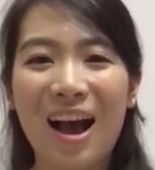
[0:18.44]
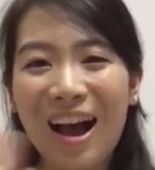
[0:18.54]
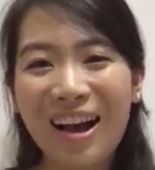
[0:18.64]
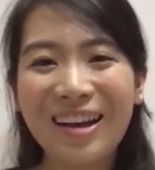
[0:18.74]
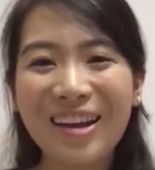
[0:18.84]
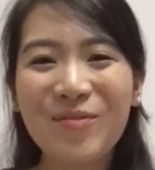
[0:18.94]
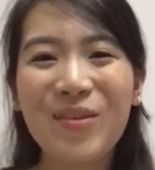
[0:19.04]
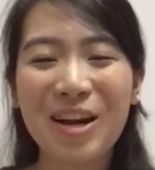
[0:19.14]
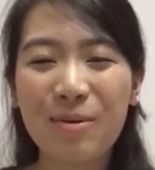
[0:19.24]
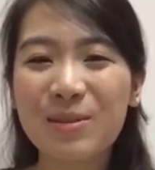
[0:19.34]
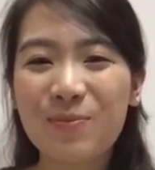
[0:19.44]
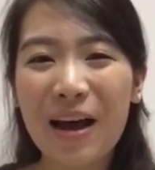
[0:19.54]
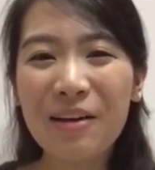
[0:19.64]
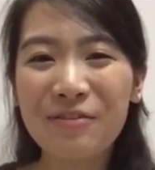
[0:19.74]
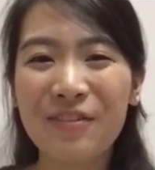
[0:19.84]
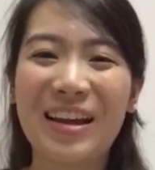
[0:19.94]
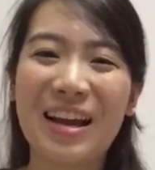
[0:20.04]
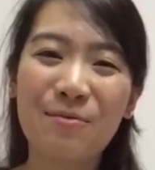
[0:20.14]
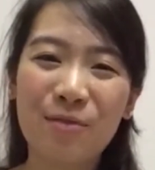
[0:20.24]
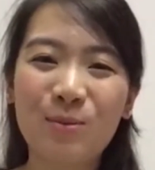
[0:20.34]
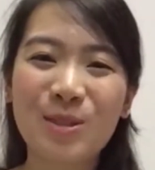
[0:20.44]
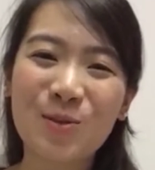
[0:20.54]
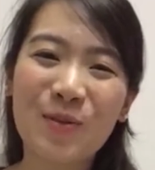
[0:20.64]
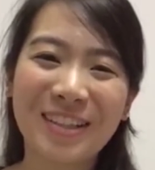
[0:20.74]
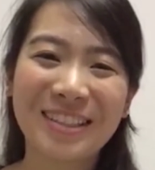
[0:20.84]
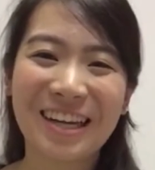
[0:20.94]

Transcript: Hi, my name is Beth, and I'm from Subang